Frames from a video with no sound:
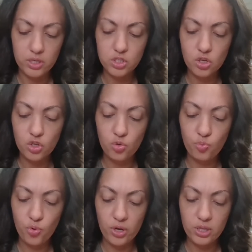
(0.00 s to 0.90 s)
So you
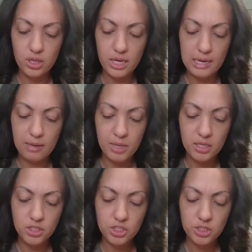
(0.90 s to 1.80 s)
print the
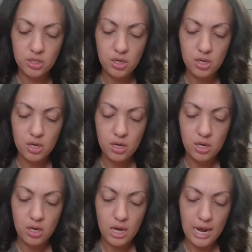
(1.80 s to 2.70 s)
image
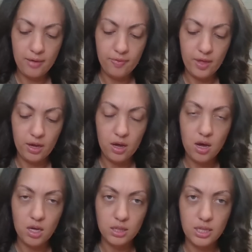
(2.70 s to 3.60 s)
and then
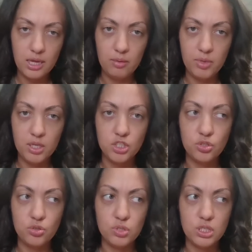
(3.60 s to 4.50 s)
cut the image
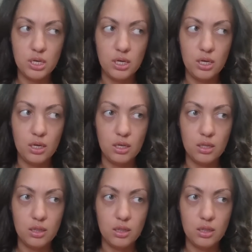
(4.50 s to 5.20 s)
using